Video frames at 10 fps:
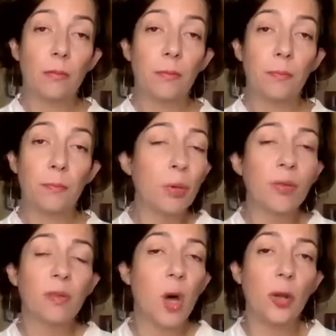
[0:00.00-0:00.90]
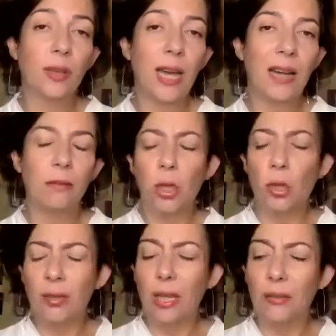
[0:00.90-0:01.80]
People thought that,
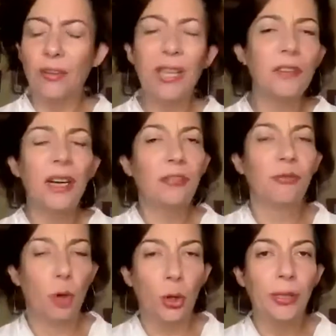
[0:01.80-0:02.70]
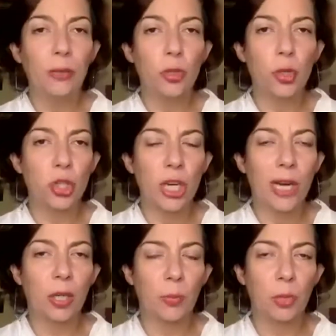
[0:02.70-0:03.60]
it felt very foreign to the
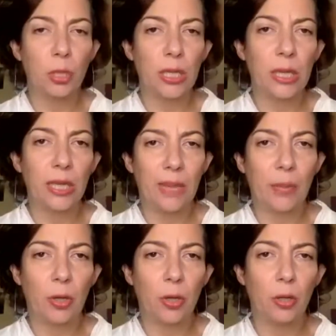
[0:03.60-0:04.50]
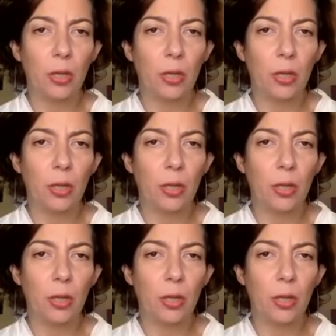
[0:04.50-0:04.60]
Shia community in Lebanon.